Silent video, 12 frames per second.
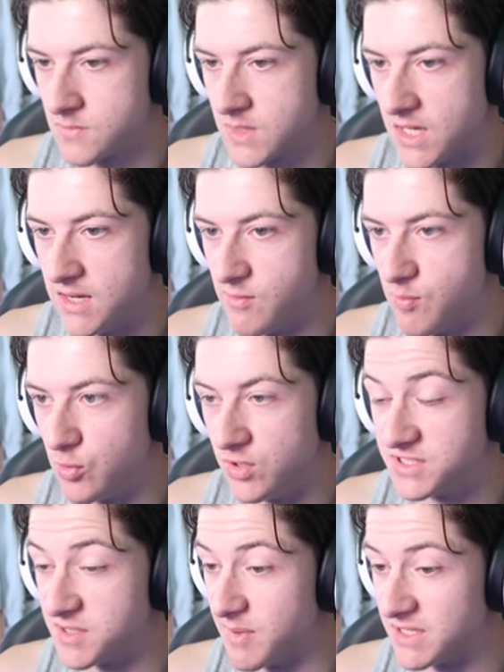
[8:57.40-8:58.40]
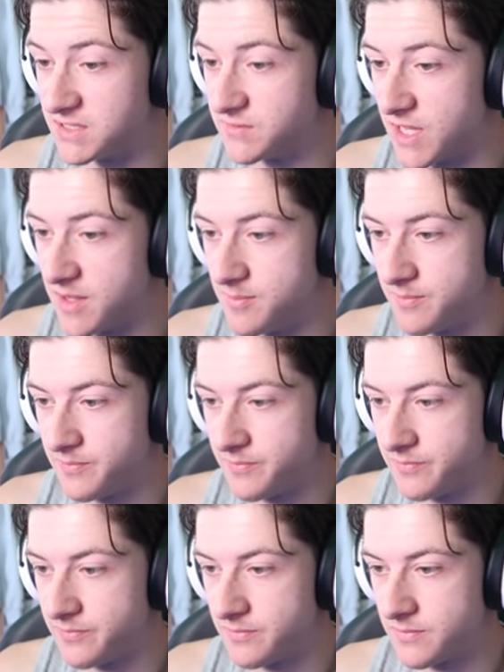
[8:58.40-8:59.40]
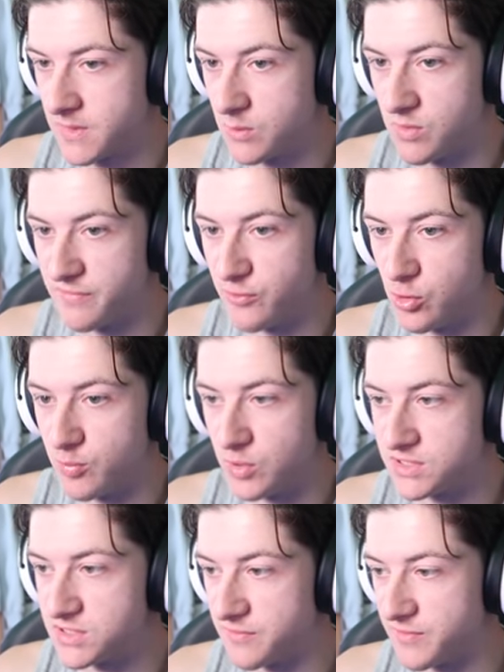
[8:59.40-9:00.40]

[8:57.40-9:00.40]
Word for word: Liverpool. This is a massive game. We're four points off